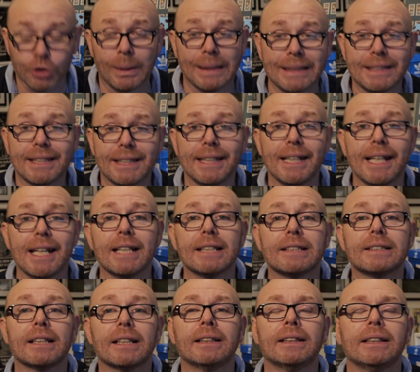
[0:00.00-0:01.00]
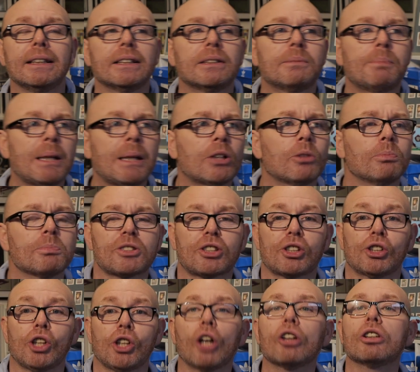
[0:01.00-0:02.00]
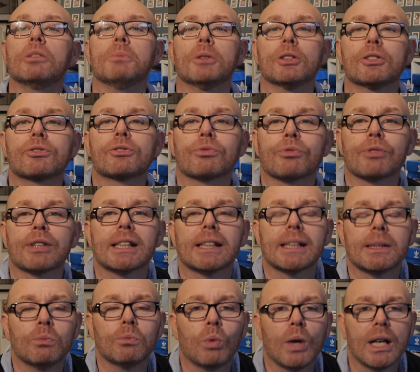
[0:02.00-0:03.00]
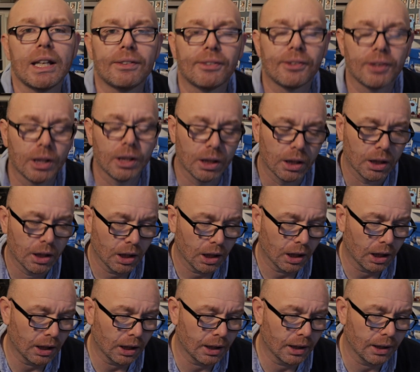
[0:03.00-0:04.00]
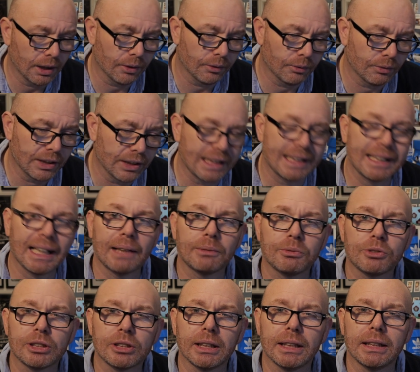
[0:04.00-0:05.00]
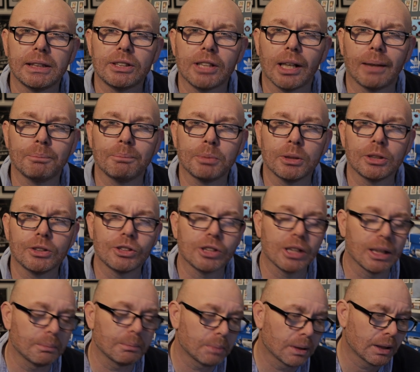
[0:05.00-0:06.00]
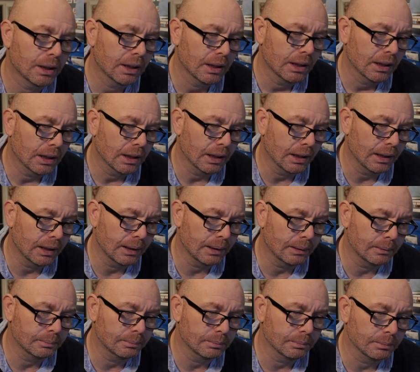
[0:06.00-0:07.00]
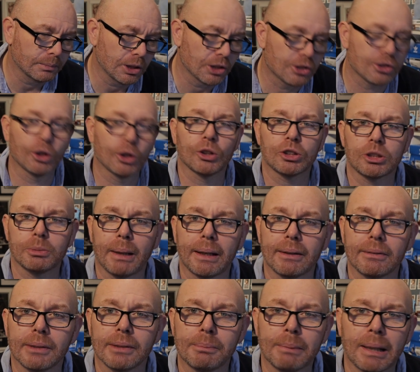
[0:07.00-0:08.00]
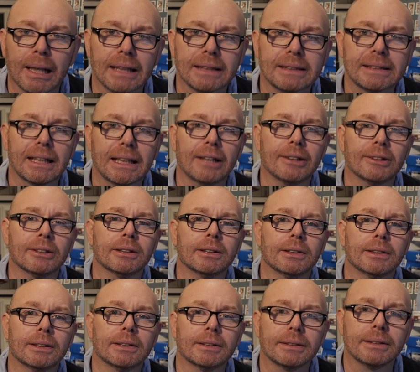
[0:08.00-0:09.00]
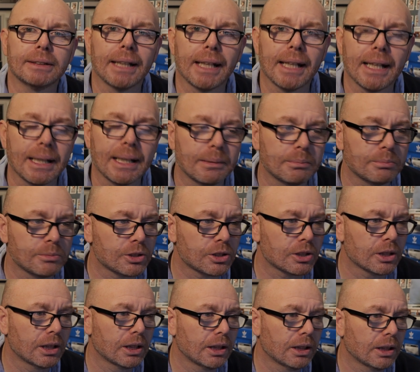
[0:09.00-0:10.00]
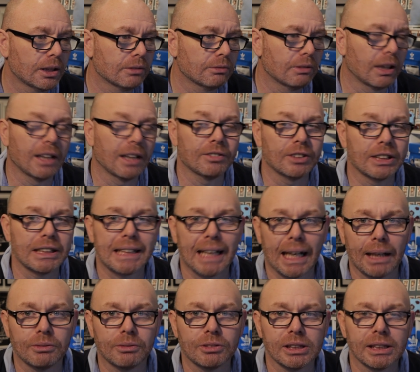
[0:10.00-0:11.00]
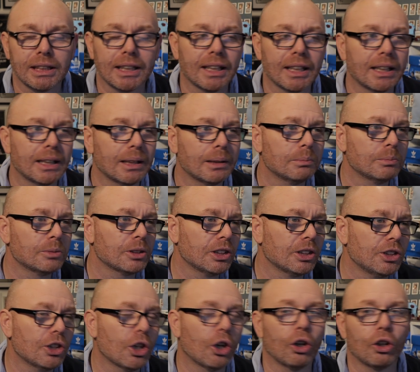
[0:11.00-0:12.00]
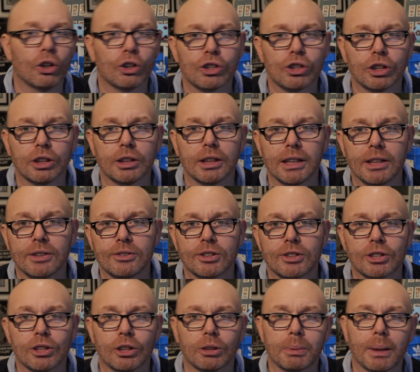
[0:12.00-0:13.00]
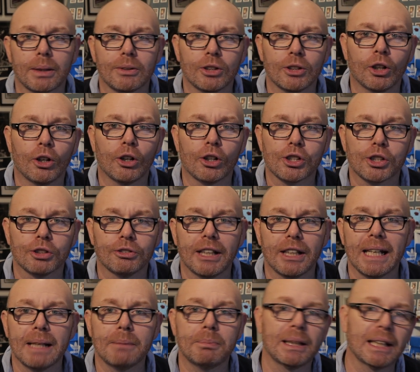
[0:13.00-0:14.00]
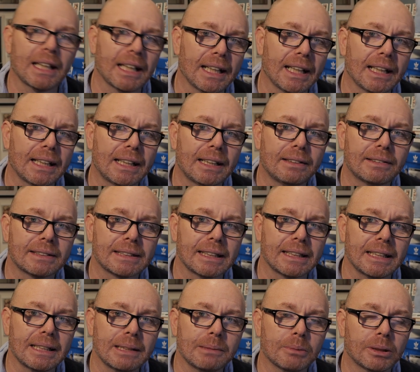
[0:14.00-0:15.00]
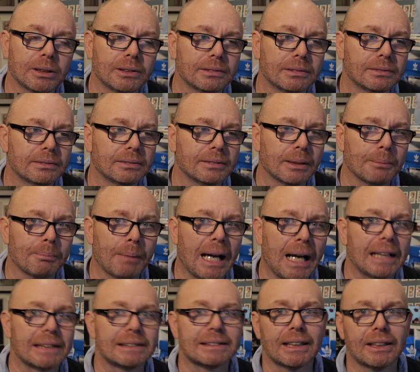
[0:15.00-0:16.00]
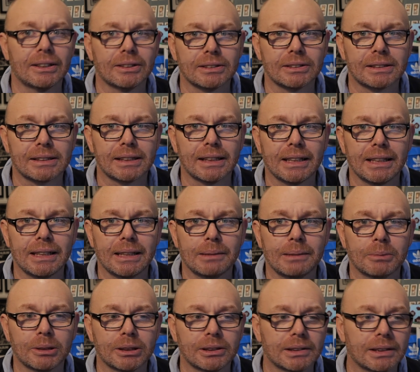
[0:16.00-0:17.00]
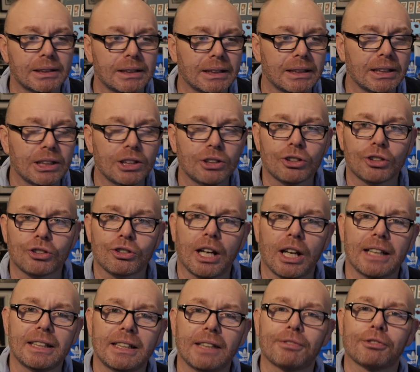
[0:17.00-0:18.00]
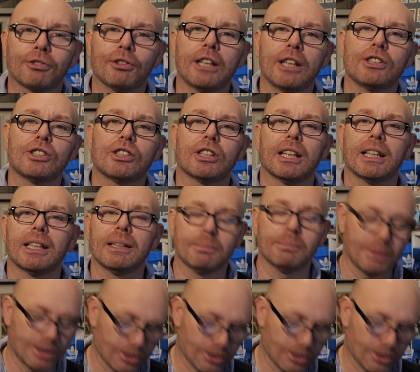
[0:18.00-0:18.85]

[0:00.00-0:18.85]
20 years, and it had become synonymous really with the County Championship. You talked about the Martell games rather than county games. In Yorkshire, they used to talk about Yorkshire ABA team and the Martell team, and to try and differentiate